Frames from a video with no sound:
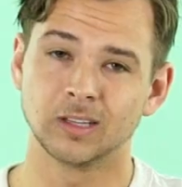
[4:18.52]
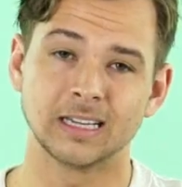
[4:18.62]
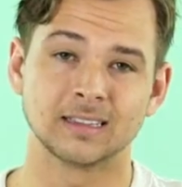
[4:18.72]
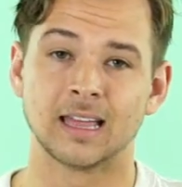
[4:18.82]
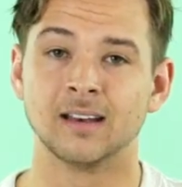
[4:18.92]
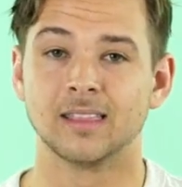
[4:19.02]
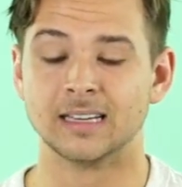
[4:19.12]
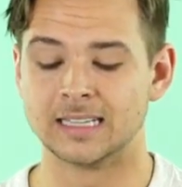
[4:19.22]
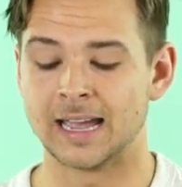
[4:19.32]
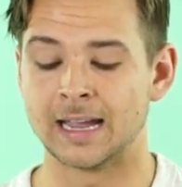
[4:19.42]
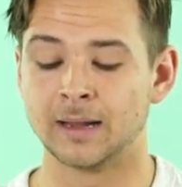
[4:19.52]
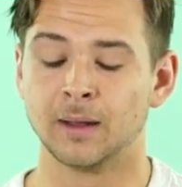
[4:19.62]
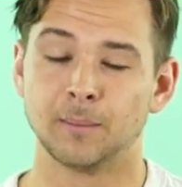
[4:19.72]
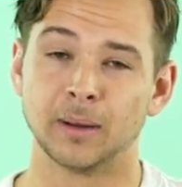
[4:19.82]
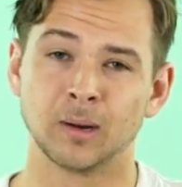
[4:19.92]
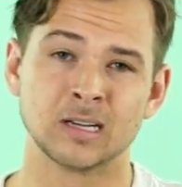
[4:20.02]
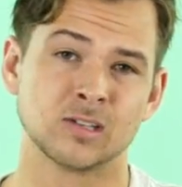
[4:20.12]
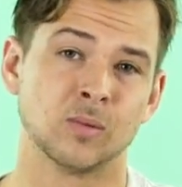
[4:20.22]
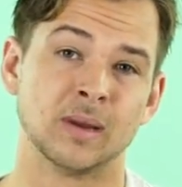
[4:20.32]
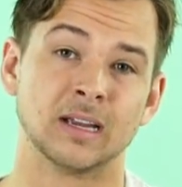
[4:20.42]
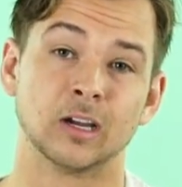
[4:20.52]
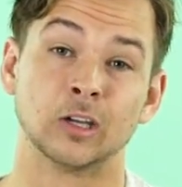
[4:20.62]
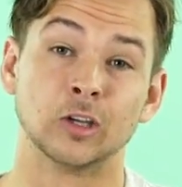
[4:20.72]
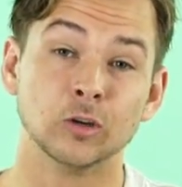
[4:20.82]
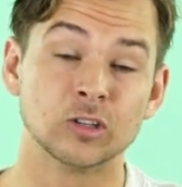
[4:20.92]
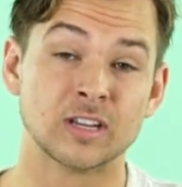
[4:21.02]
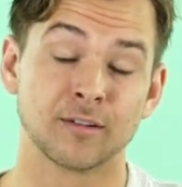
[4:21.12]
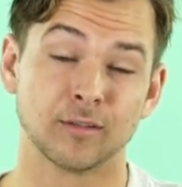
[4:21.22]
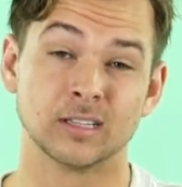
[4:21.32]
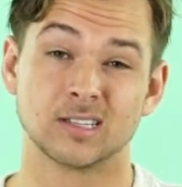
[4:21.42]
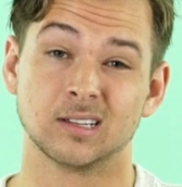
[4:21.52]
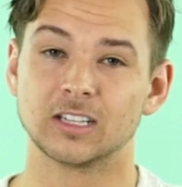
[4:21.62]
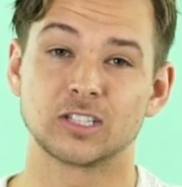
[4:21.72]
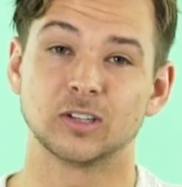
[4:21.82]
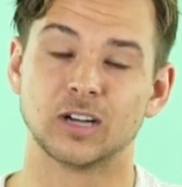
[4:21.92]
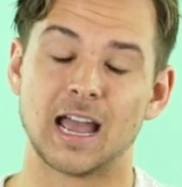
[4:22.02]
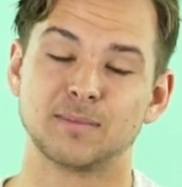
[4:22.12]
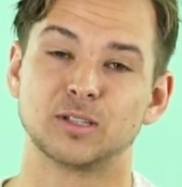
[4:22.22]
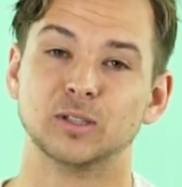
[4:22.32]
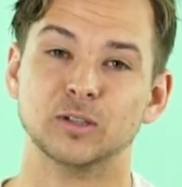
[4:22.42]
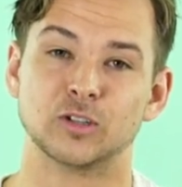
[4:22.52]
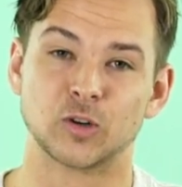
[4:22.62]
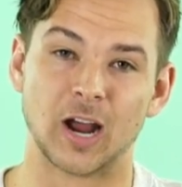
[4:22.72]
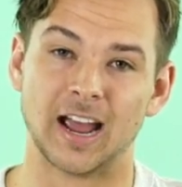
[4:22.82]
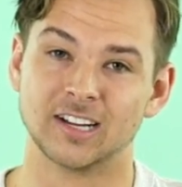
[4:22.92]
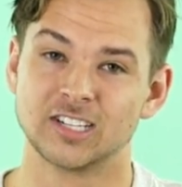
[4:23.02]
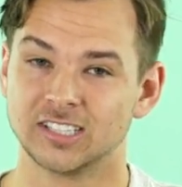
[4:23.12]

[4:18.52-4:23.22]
Really, at the end of the day, bearings don't make a huge difference unless they're absolute trash.